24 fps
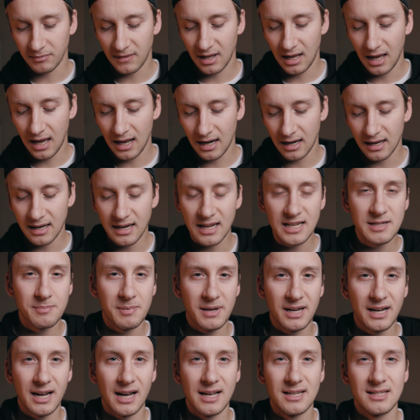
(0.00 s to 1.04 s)
And it is
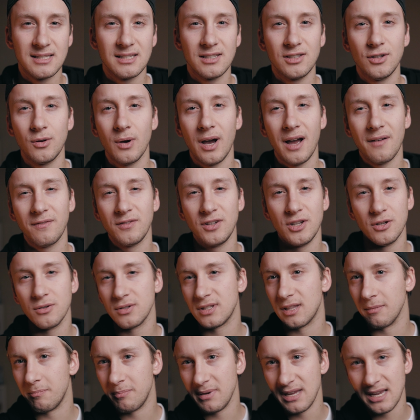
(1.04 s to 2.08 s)
because you have to use
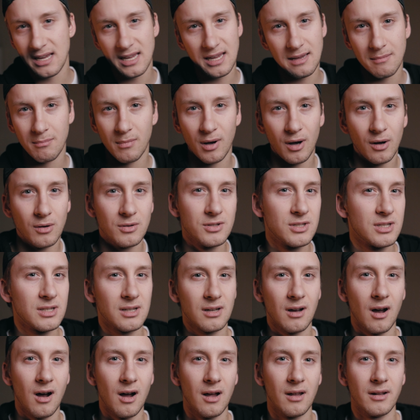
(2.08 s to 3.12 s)
the peaking modes
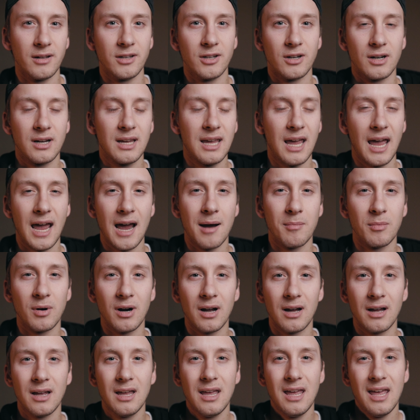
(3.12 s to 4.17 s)
on your
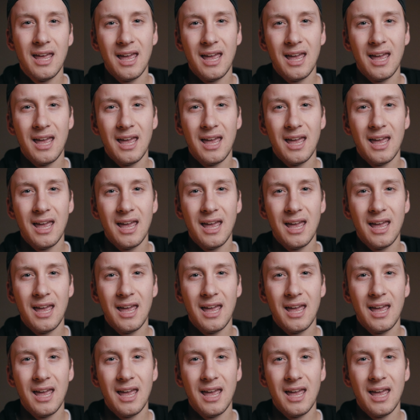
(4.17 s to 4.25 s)
camera,